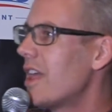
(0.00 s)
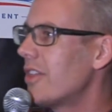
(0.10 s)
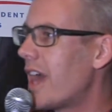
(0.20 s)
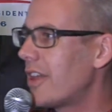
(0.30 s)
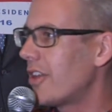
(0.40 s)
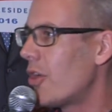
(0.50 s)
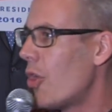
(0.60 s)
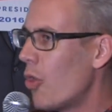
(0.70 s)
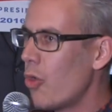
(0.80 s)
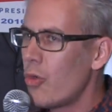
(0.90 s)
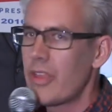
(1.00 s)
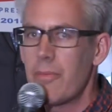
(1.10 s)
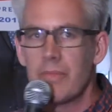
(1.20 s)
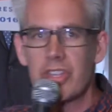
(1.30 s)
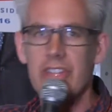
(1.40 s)

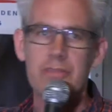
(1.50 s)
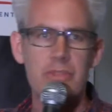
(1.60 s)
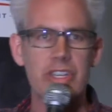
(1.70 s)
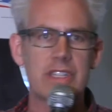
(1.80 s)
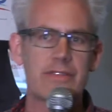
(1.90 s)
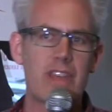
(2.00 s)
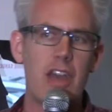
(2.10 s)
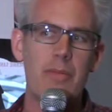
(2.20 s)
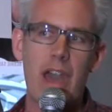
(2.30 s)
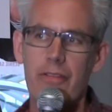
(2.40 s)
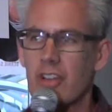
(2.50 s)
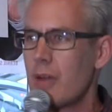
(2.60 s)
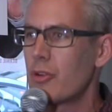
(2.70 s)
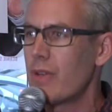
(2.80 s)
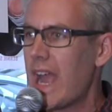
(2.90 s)
millions and millions of them have
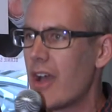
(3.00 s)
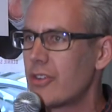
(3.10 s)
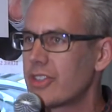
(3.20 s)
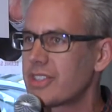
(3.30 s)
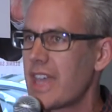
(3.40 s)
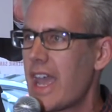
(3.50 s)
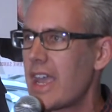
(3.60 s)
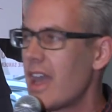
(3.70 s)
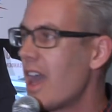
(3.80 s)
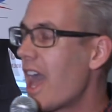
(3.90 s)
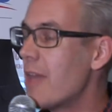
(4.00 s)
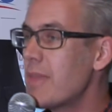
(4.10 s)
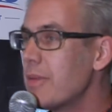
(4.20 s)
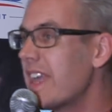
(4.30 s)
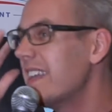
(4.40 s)
come around to say, and
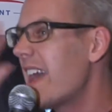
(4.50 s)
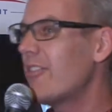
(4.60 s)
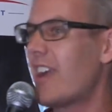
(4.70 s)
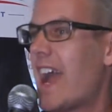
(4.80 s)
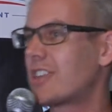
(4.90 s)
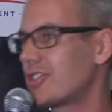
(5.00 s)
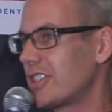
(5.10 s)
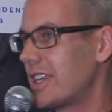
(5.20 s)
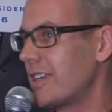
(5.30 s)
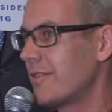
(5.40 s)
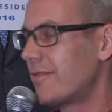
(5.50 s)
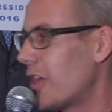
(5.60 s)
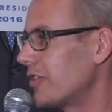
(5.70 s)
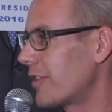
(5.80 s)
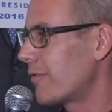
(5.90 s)
maybe they never actually
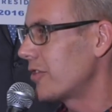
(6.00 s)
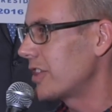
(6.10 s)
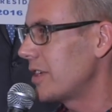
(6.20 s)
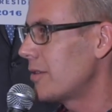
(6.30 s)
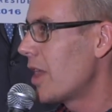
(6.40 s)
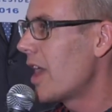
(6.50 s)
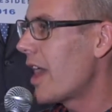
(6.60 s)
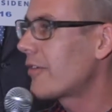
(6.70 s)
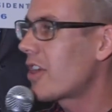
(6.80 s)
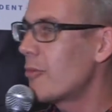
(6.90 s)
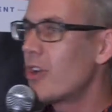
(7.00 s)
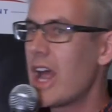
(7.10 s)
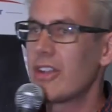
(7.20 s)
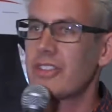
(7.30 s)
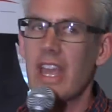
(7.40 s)
felt differently, have come
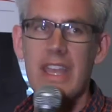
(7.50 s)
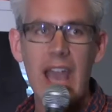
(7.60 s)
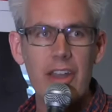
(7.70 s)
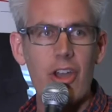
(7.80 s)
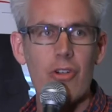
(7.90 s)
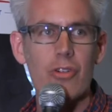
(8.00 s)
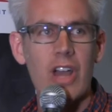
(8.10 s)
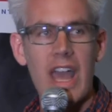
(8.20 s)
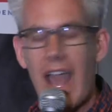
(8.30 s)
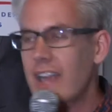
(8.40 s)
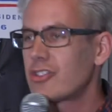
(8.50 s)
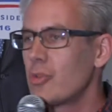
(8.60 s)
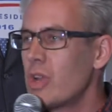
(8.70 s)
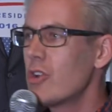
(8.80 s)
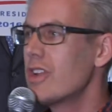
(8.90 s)
around to say, yeah, no, actually
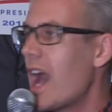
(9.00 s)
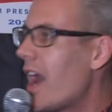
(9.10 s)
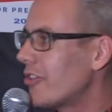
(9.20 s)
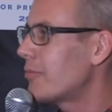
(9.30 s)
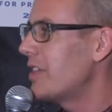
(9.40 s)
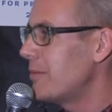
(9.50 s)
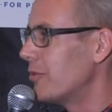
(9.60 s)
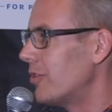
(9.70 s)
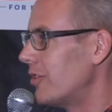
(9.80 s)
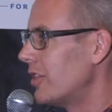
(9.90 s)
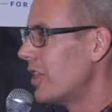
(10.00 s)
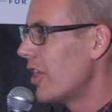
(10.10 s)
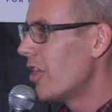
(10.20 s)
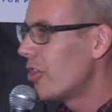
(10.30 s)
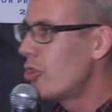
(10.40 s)
we are not the people
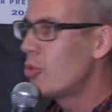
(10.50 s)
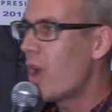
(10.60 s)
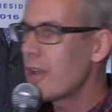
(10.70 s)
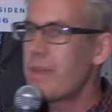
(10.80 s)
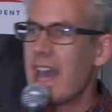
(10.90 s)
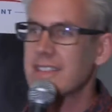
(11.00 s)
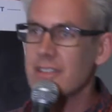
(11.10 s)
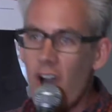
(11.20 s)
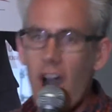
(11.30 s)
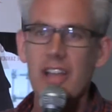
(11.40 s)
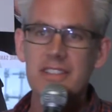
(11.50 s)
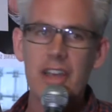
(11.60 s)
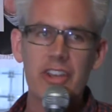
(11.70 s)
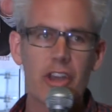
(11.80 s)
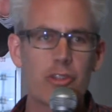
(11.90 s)
who want to pass laws
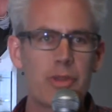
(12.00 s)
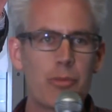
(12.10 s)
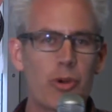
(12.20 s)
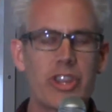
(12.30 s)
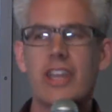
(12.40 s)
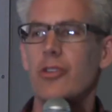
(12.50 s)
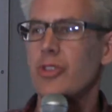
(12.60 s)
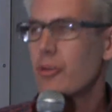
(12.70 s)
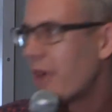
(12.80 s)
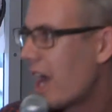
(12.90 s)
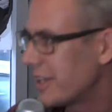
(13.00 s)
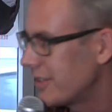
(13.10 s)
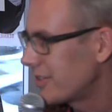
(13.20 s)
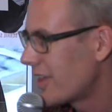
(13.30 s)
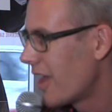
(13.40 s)
telling other people what they can do with their
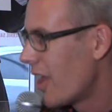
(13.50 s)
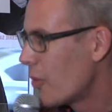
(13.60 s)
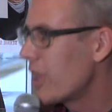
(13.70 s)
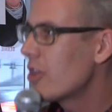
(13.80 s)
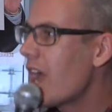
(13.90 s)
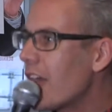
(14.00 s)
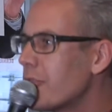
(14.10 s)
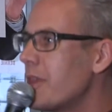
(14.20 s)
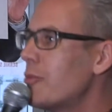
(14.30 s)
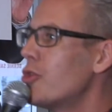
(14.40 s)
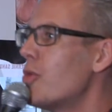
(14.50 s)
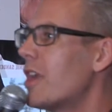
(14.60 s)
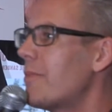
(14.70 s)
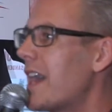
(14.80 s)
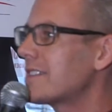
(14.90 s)
bodies. We are not the people who
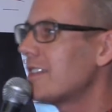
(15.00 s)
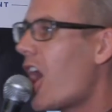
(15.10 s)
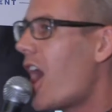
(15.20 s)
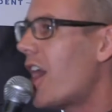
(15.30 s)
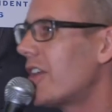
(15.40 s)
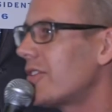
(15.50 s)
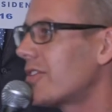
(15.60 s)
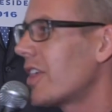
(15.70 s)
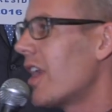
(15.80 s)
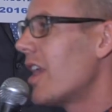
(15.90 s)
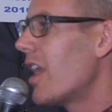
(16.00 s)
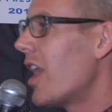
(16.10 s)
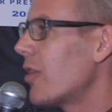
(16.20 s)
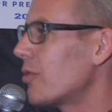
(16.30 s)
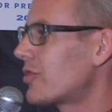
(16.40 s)
want to pass laws
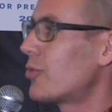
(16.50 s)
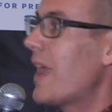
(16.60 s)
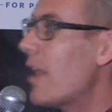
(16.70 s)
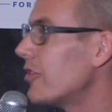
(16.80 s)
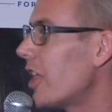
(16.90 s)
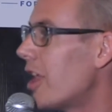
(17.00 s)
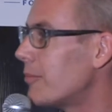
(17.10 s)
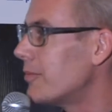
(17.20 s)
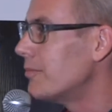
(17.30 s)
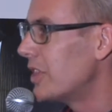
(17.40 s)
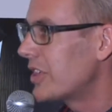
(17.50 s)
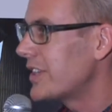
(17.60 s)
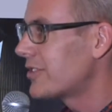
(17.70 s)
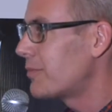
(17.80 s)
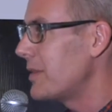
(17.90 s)
to round up
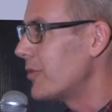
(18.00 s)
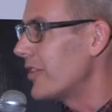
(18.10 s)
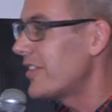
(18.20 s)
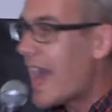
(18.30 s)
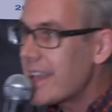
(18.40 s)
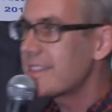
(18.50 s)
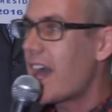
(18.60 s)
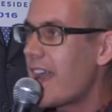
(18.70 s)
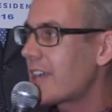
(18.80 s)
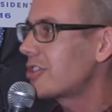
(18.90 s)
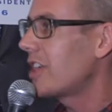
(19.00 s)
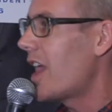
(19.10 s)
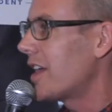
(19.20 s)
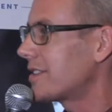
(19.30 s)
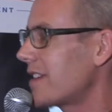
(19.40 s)
millions of people. That is not actually
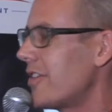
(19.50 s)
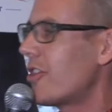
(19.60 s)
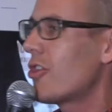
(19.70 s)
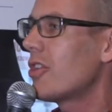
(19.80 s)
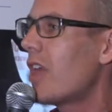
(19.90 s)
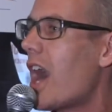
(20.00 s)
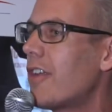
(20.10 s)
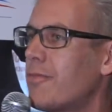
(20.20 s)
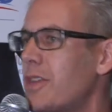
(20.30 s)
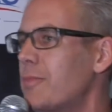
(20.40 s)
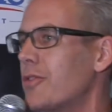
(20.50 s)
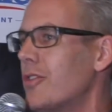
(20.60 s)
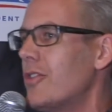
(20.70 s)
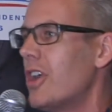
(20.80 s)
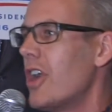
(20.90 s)
us. And there are a lot of
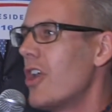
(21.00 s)
people